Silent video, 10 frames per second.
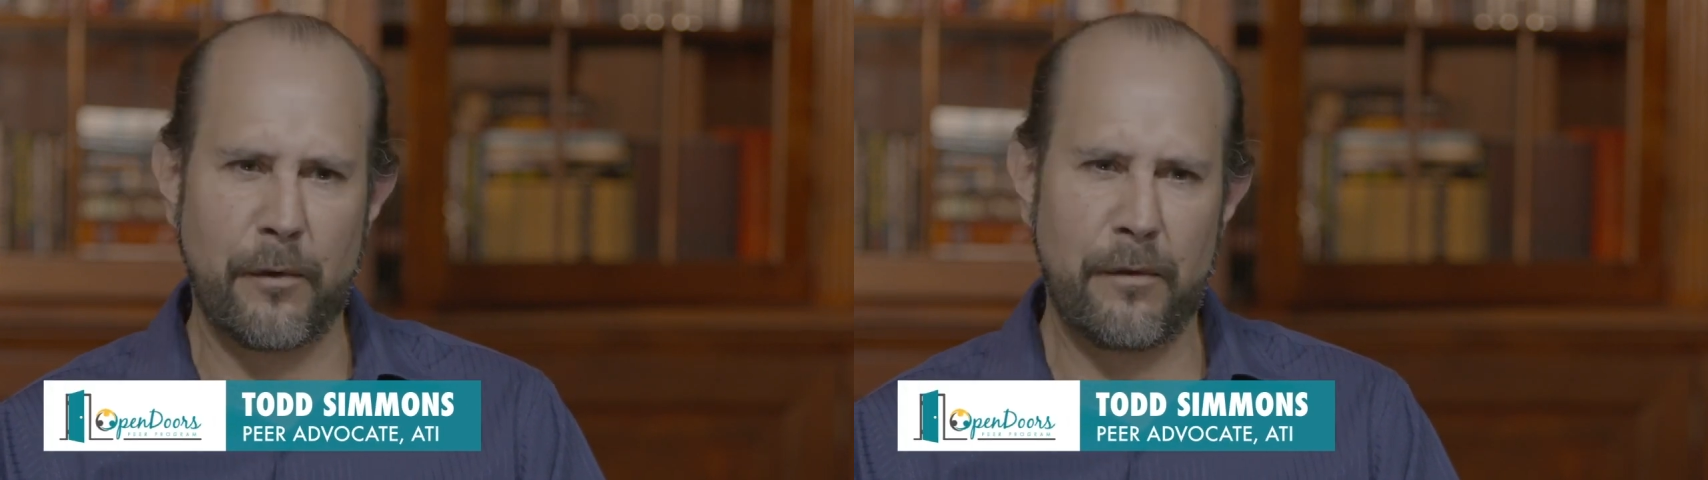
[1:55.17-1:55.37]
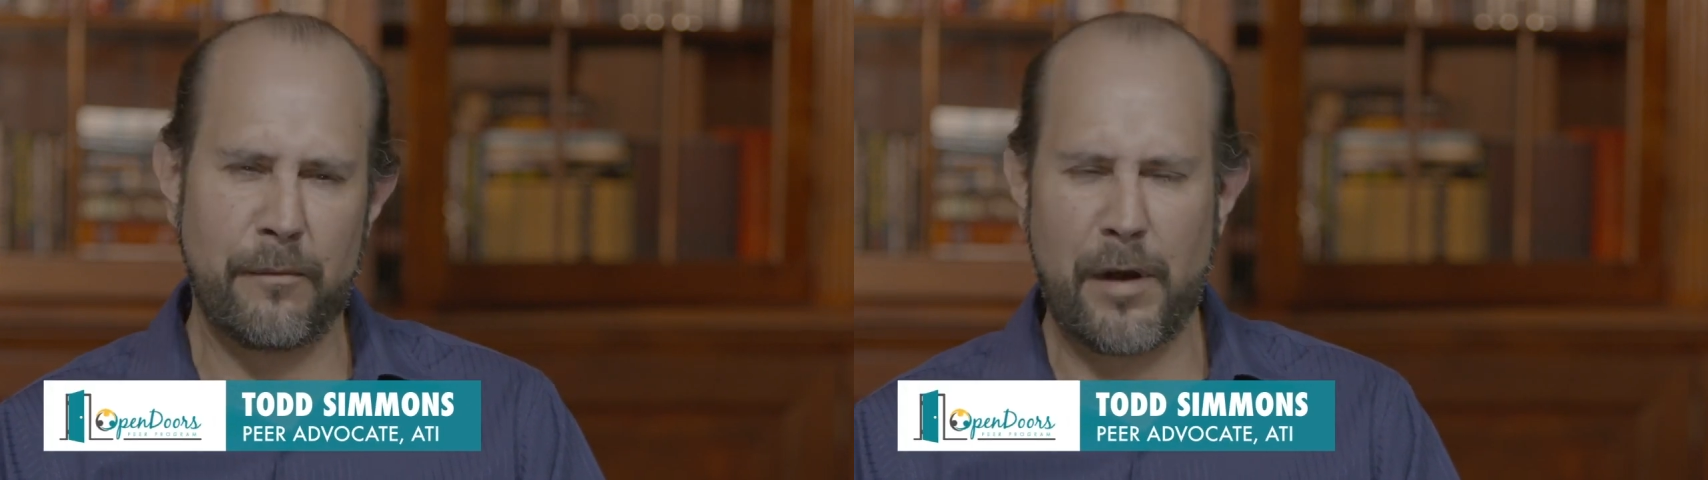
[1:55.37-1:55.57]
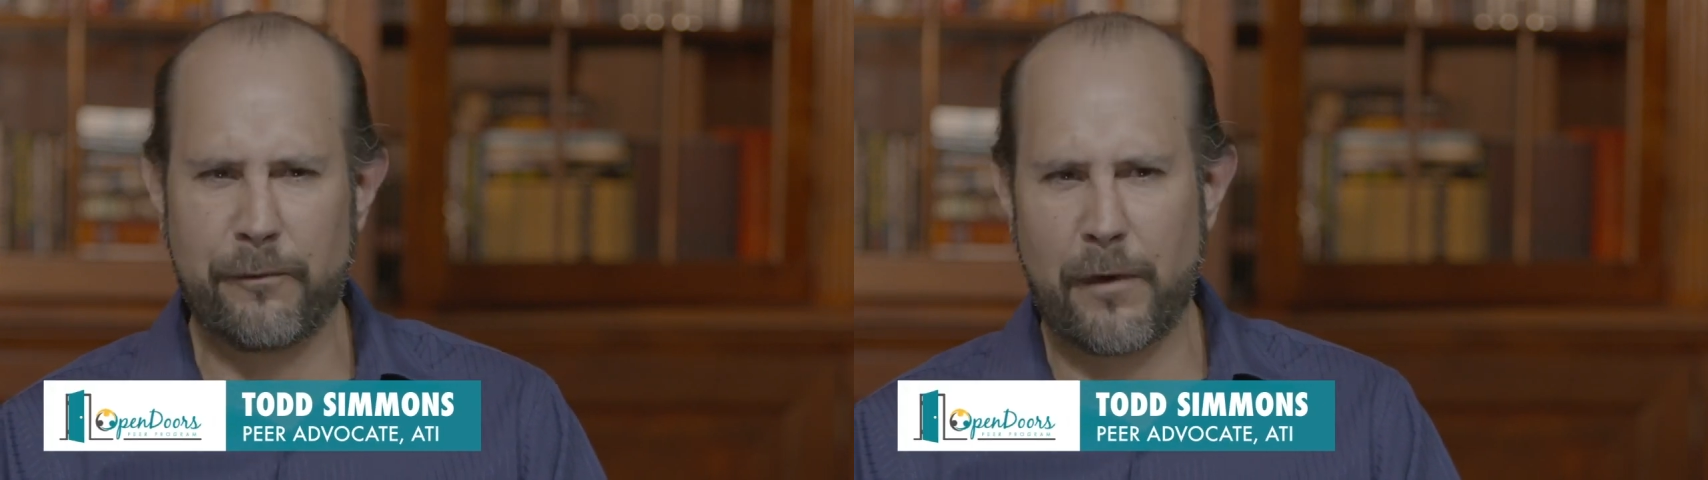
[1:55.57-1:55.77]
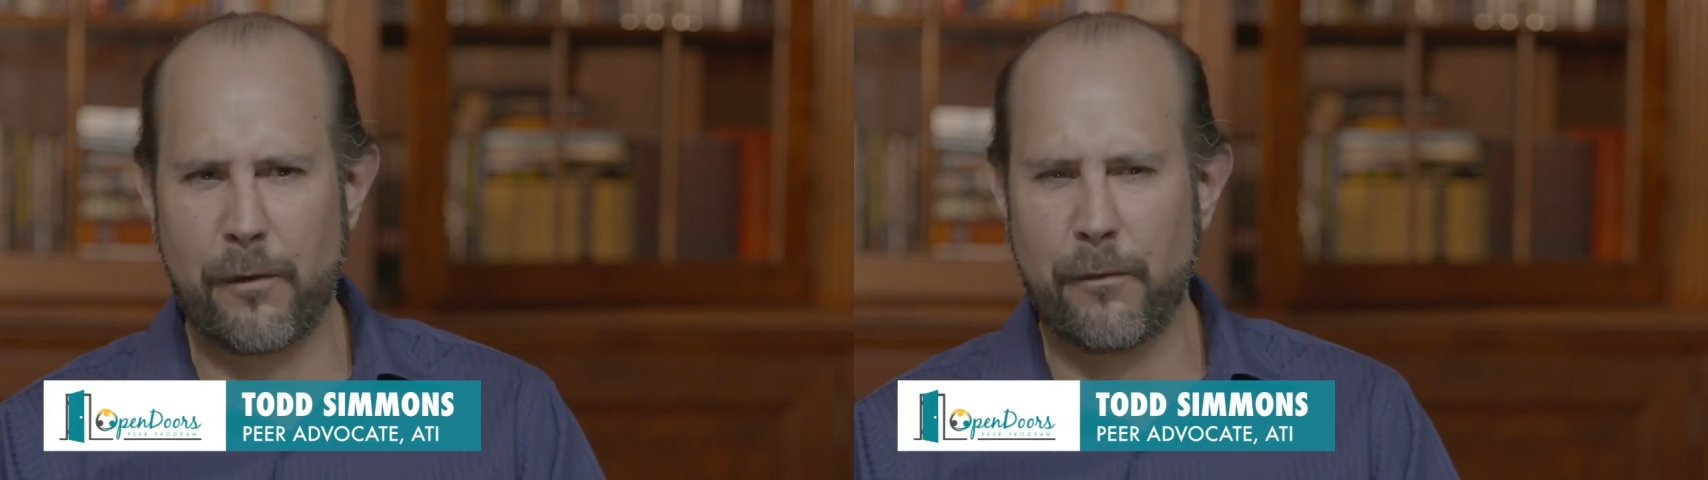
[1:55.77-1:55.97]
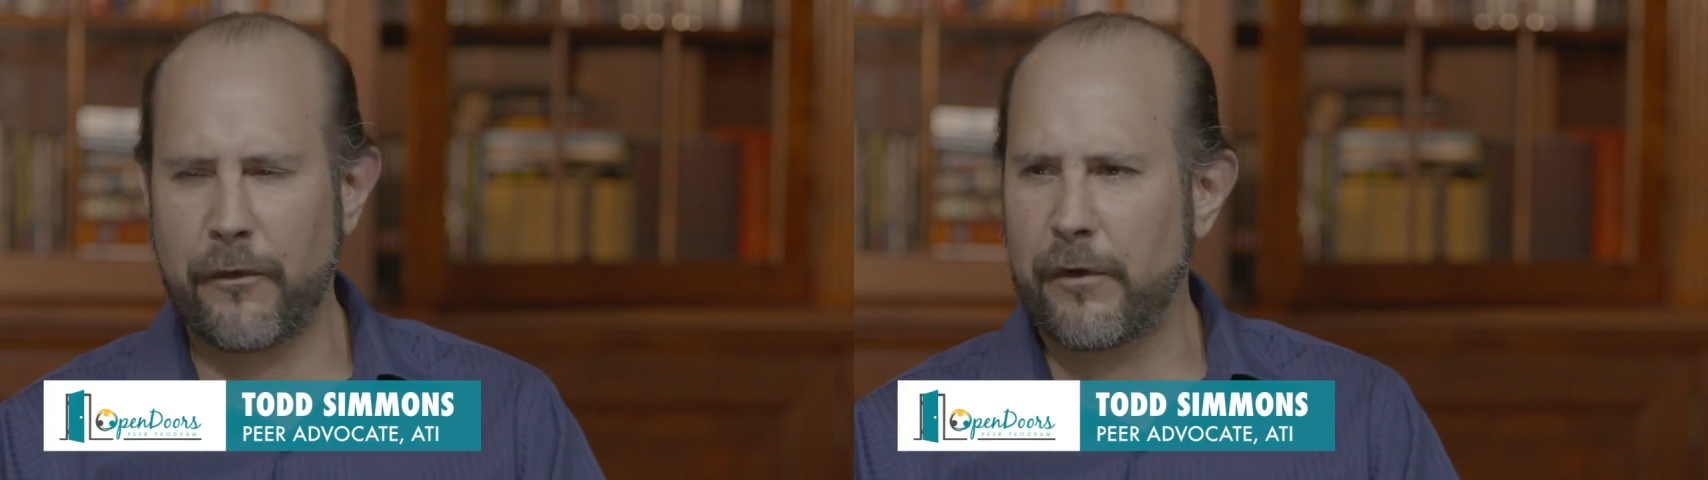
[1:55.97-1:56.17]
Well, my
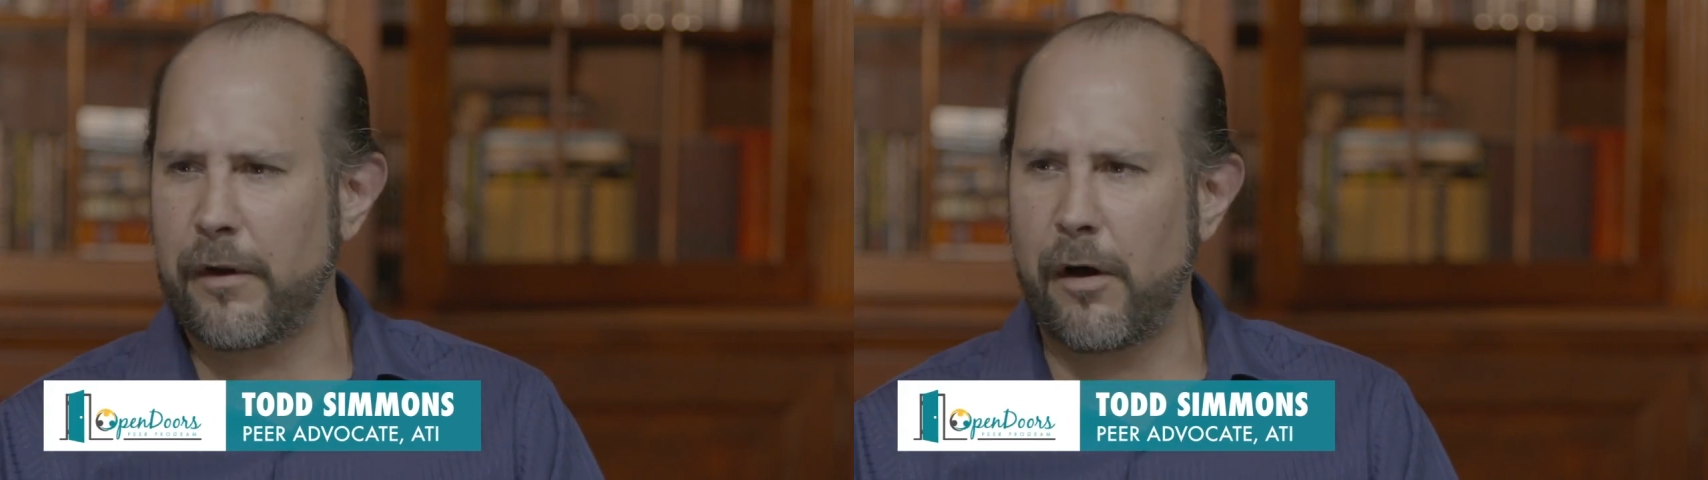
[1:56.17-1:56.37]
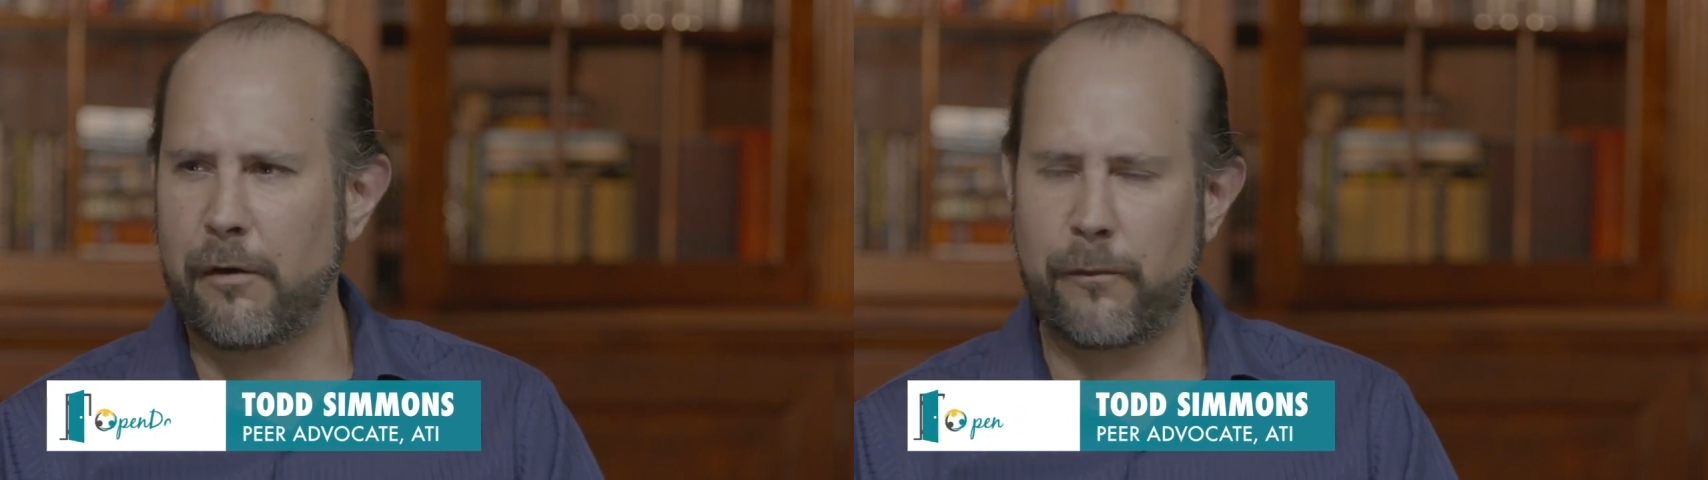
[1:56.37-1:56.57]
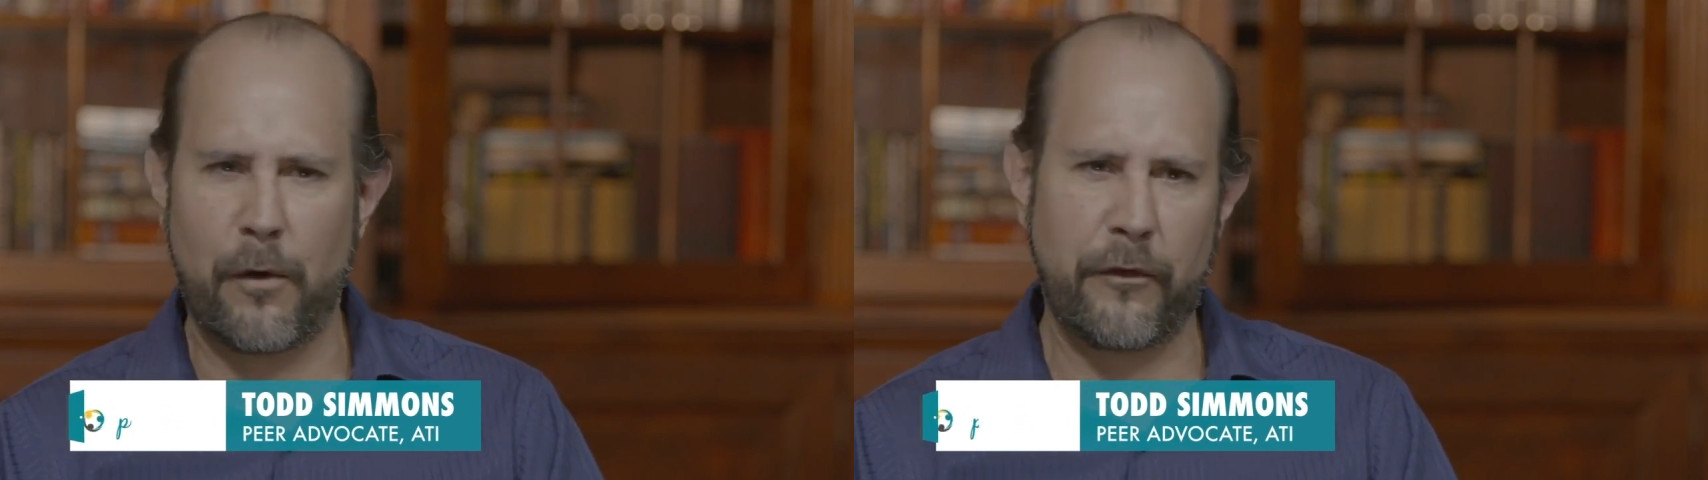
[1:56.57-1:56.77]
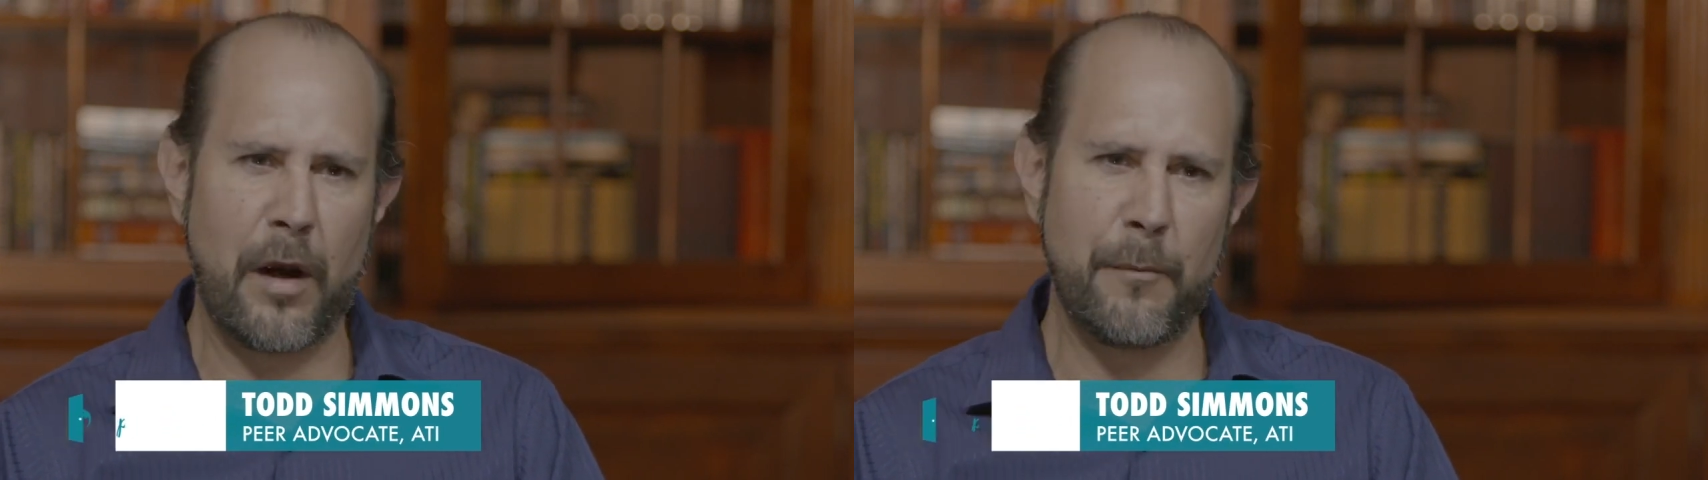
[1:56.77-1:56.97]
father was in the Air Force.